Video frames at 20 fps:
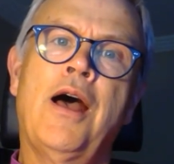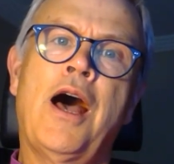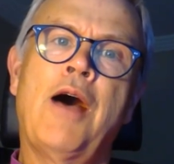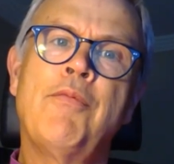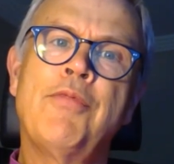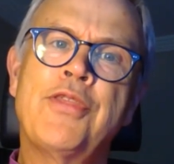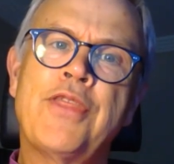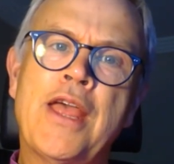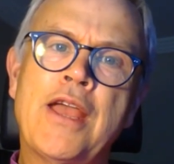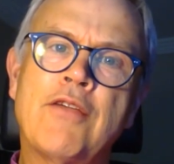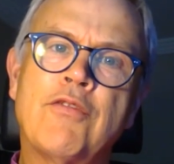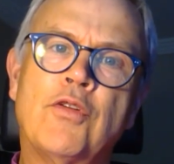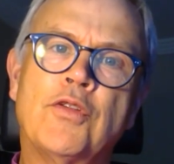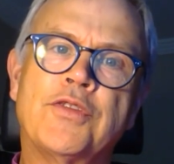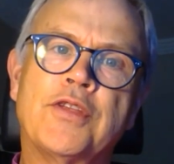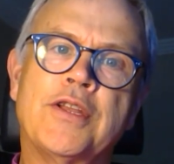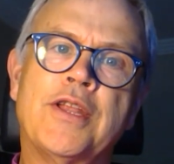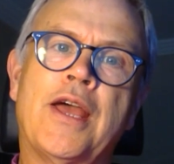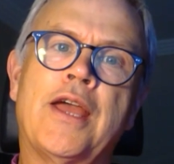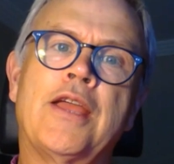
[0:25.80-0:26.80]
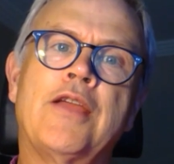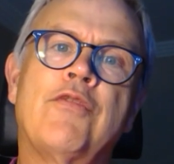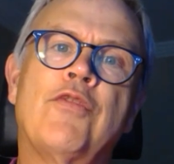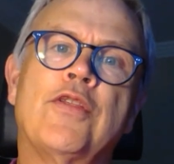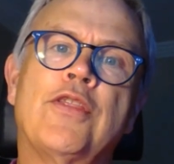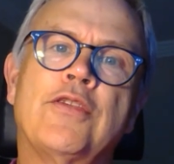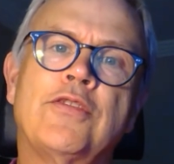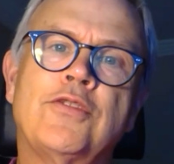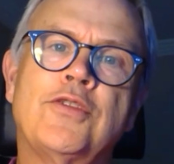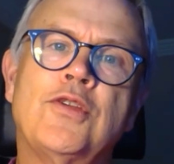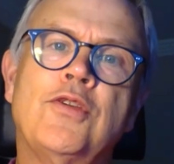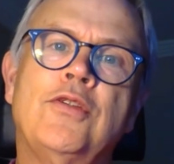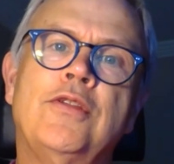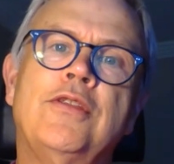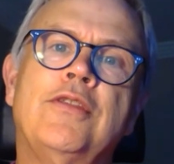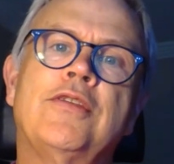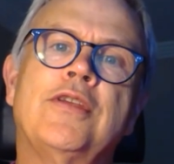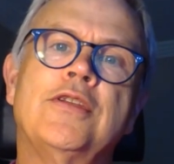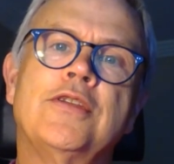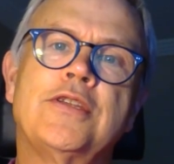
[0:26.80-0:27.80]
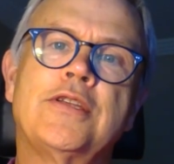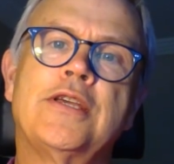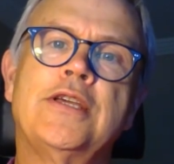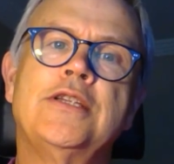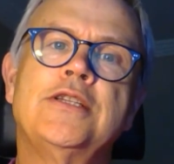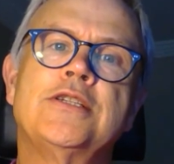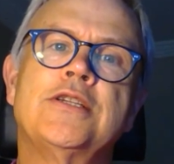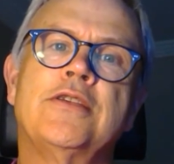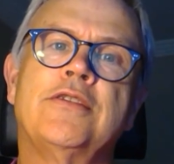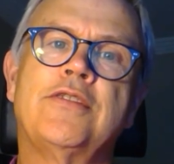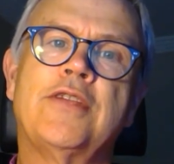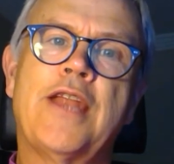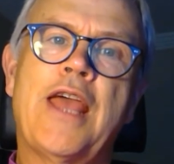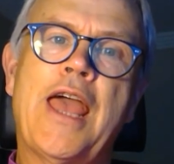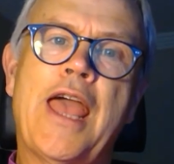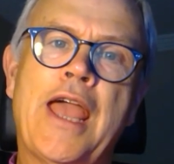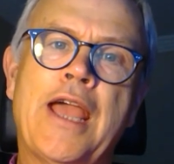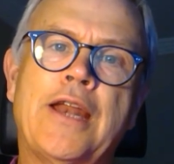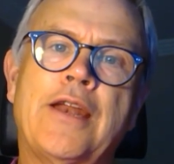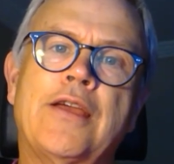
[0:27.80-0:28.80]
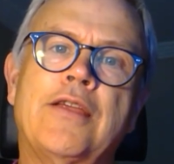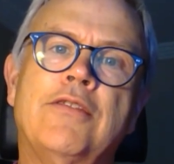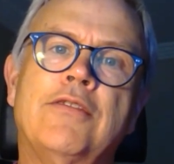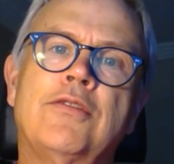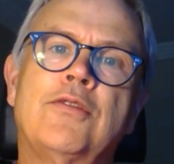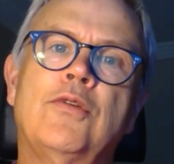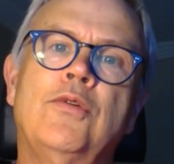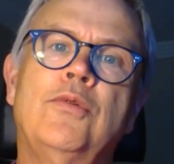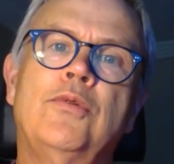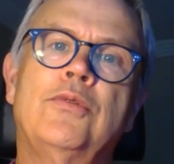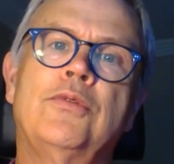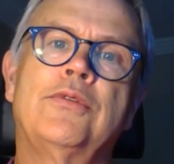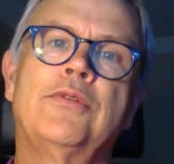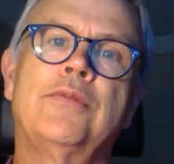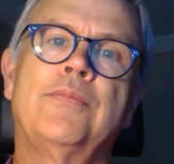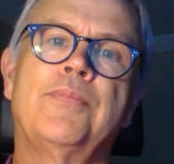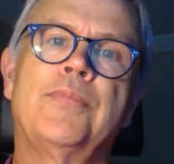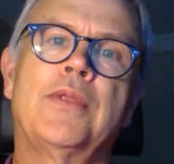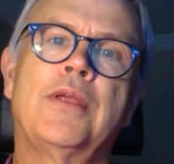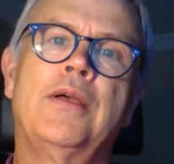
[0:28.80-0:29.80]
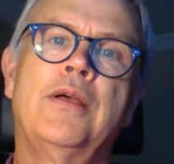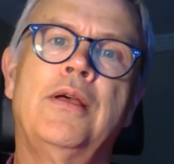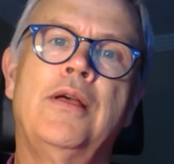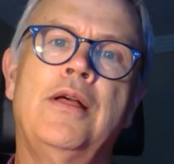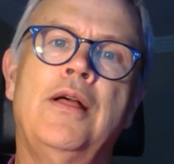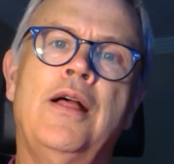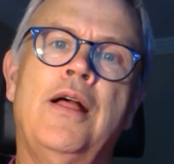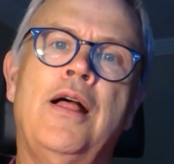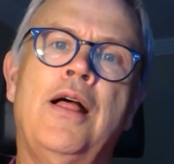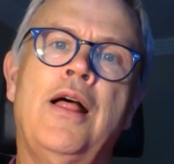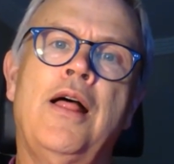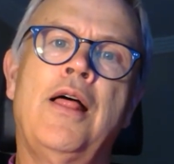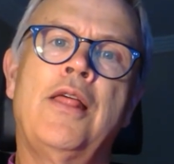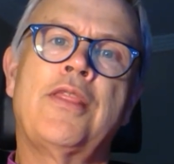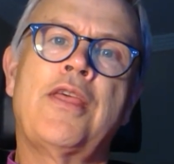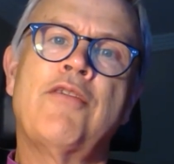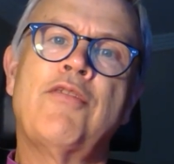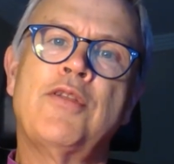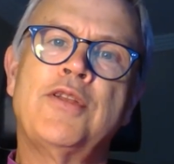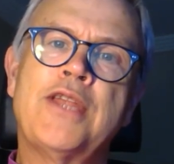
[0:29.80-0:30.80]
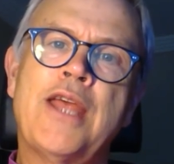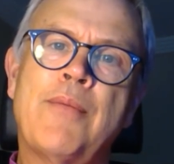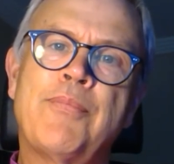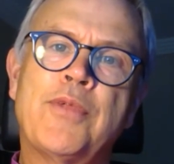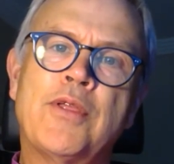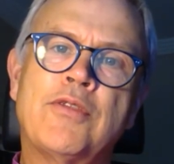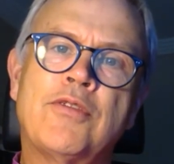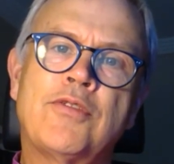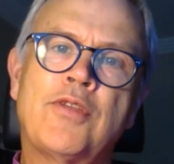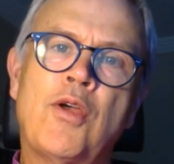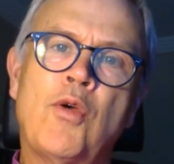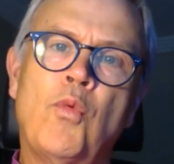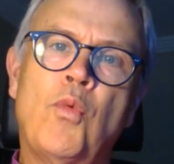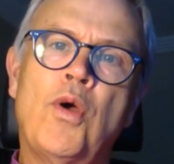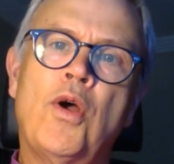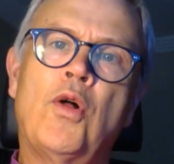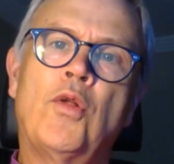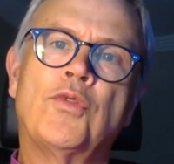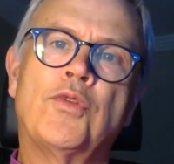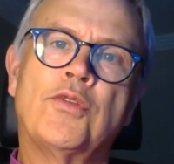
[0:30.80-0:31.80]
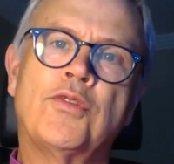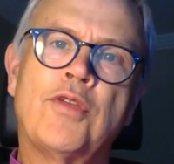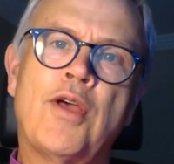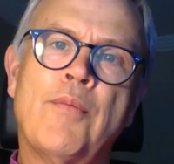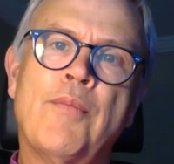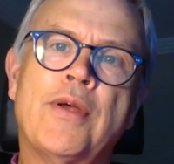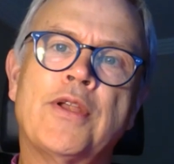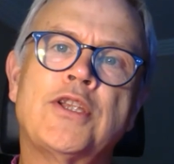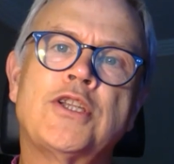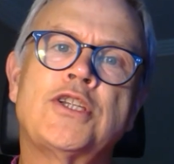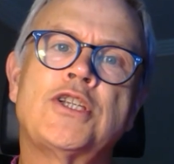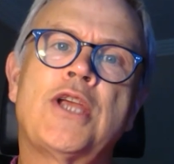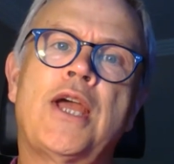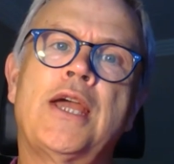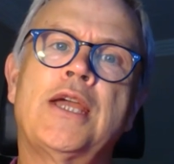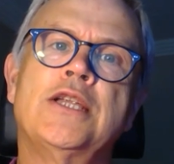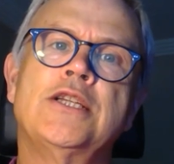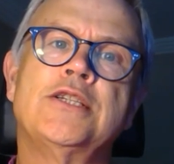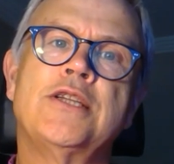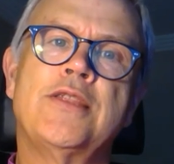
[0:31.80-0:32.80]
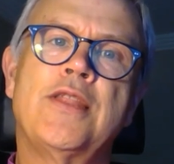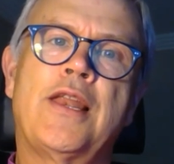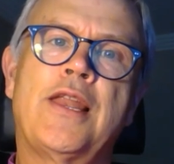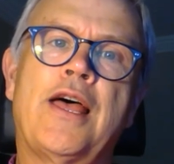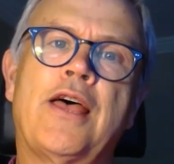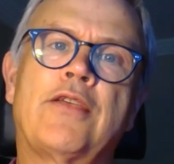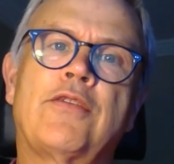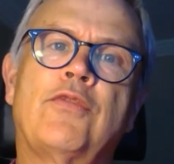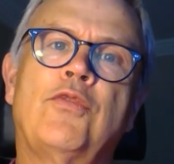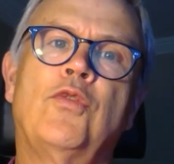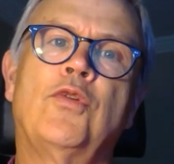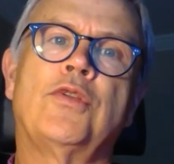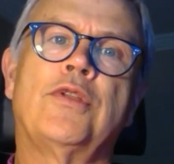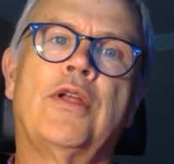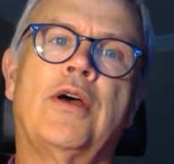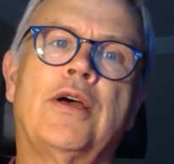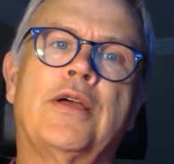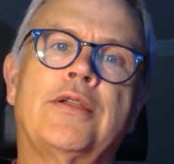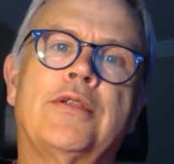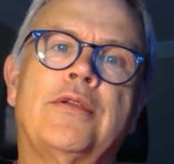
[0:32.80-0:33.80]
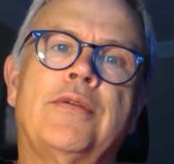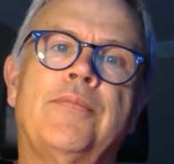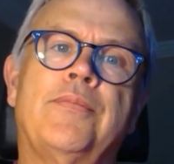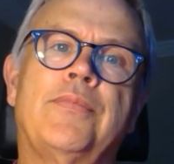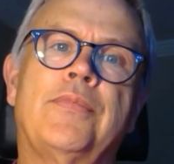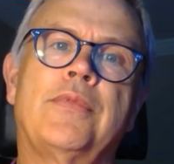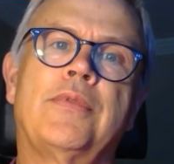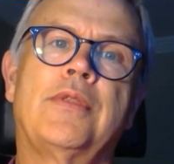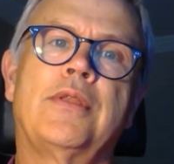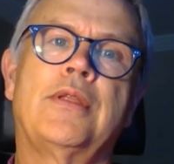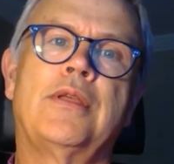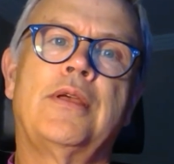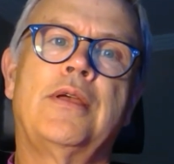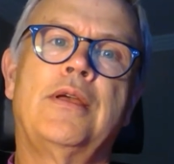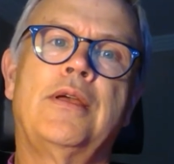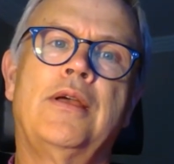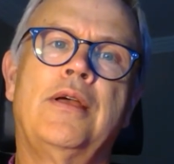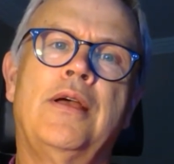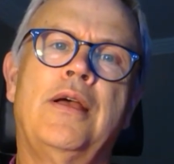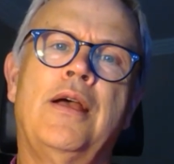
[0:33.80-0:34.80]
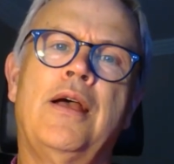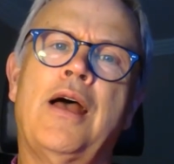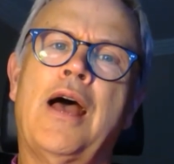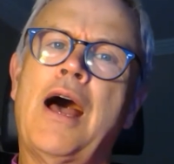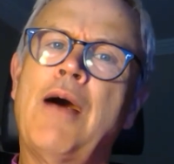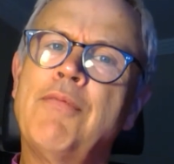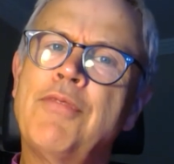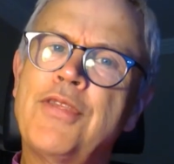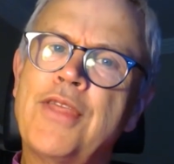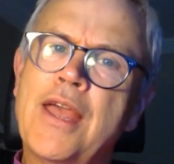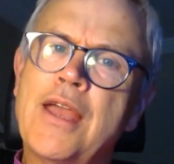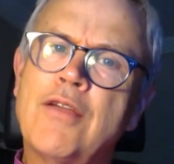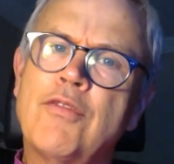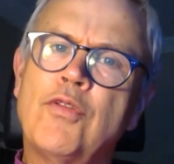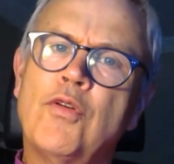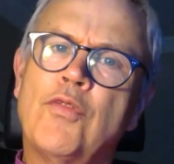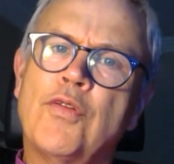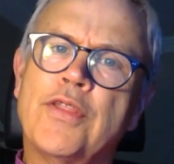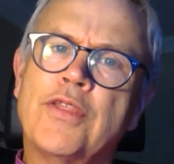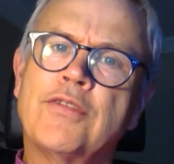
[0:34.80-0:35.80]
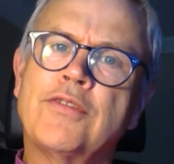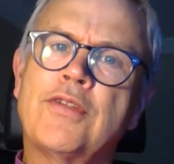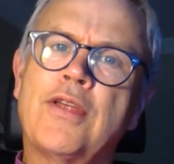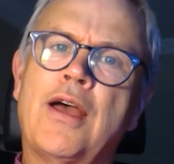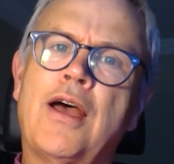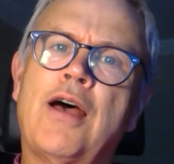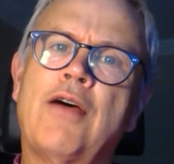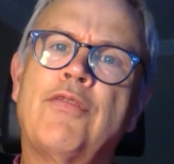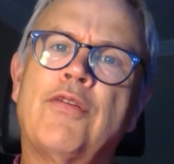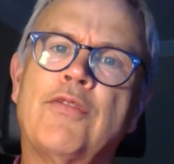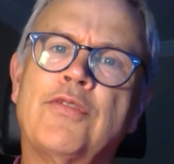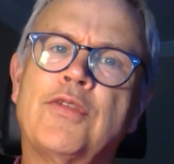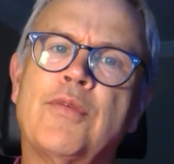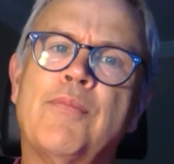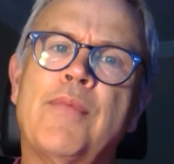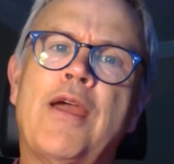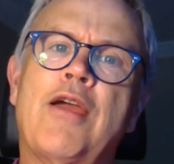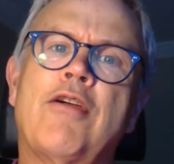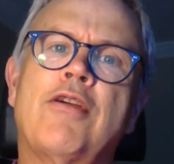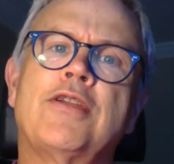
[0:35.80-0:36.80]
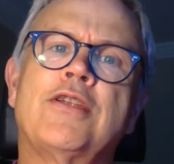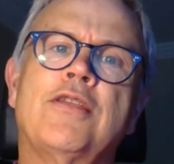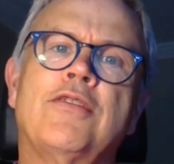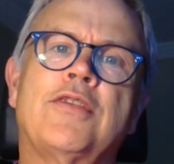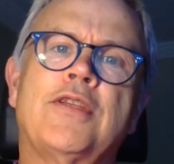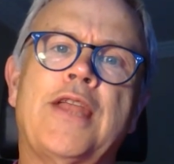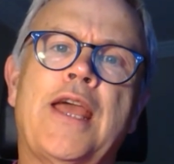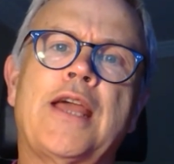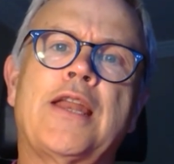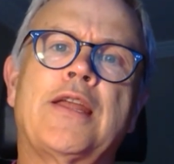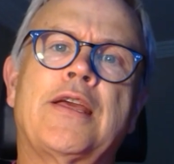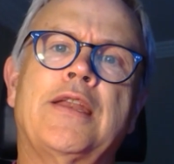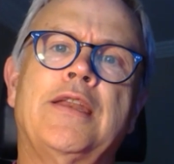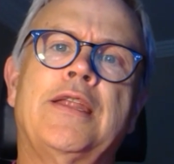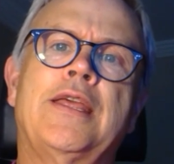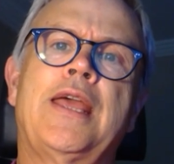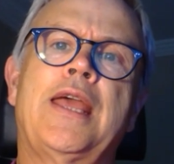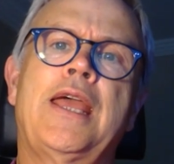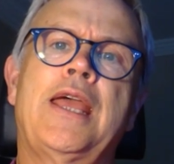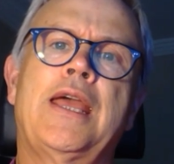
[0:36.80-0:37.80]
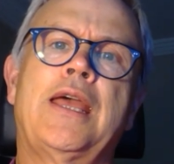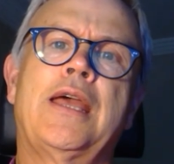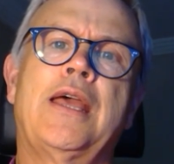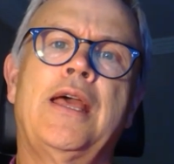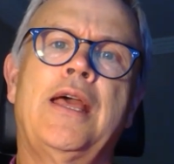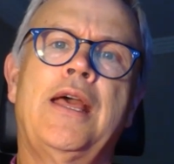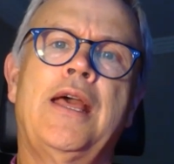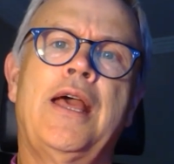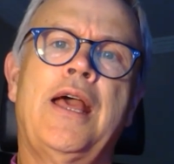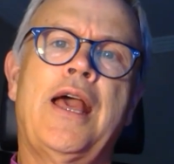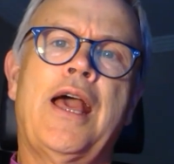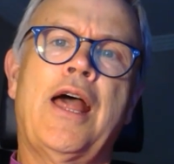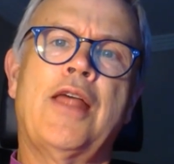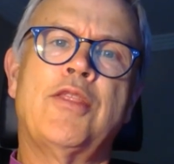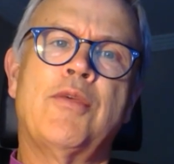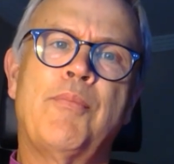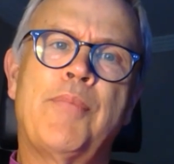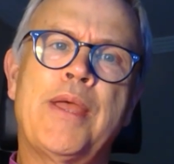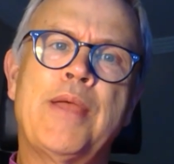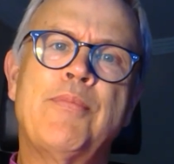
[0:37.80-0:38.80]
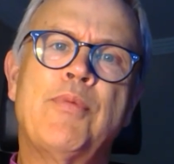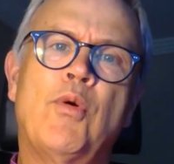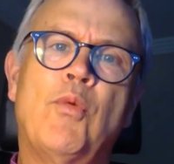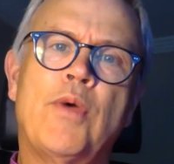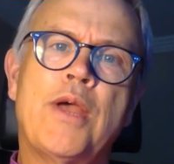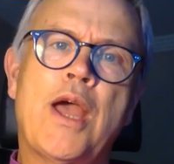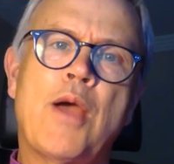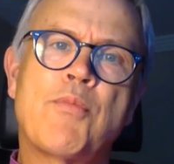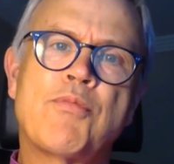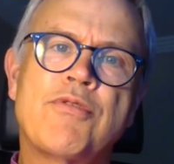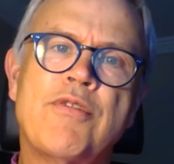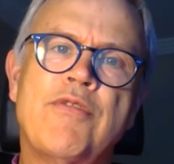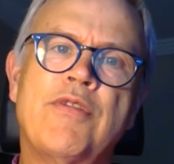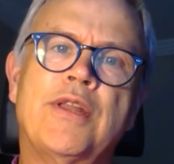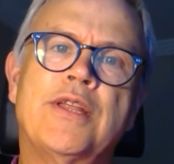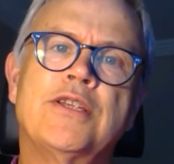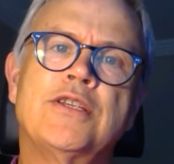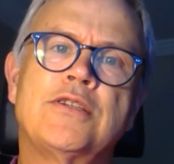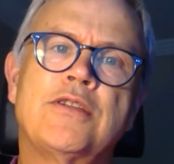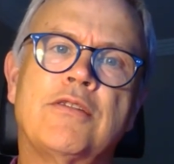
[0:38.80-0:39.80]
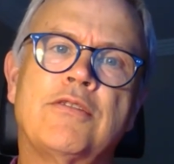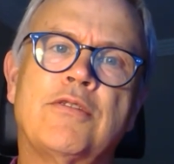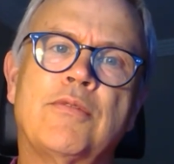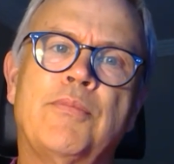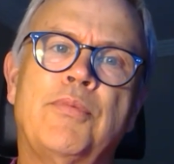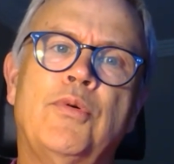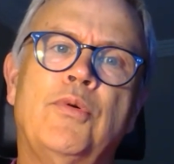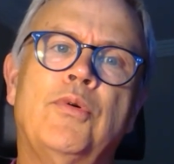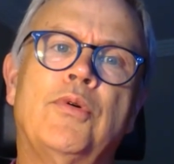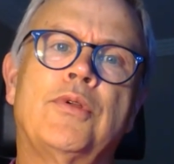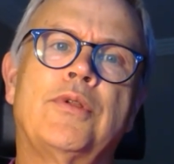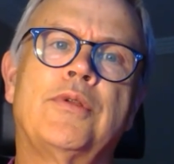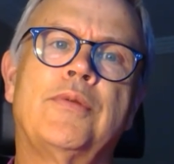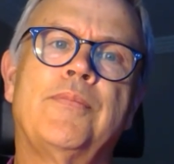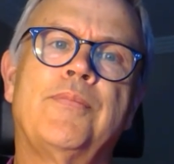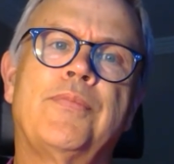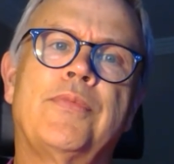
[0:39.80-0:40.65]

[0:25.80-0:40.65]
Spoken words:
I'm thankful today for the students and teachers in our Anglican schools. They've adapted so well to so much change in the last fortnight. I'm thankful for the staff of Samaritans and Anglican Care and the people we are privileged to support.